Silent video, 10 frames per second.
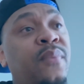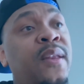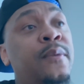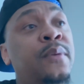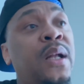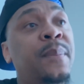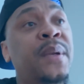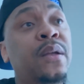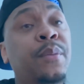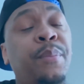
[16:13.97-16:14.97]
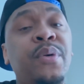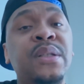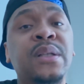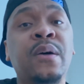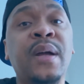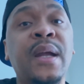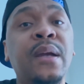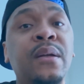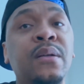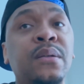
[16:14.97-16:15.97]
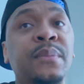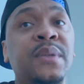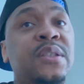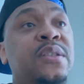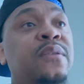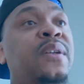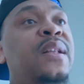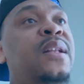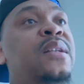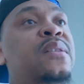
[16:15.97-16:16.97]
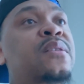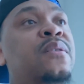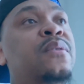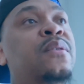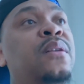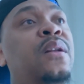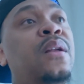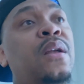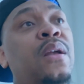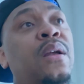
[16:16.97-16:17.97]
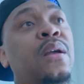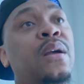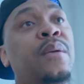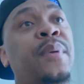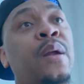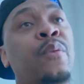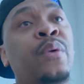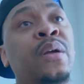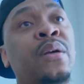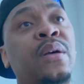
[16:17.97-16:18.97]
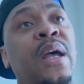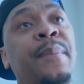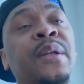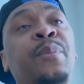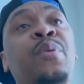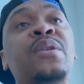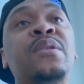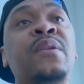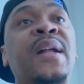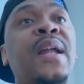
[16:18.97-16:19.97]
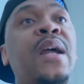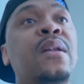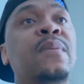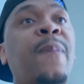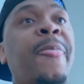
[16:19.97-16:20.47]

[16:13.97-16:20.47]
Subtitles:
he was like, man, your points gonna add up and stuff like that. So I'm like, well, how many points do I get?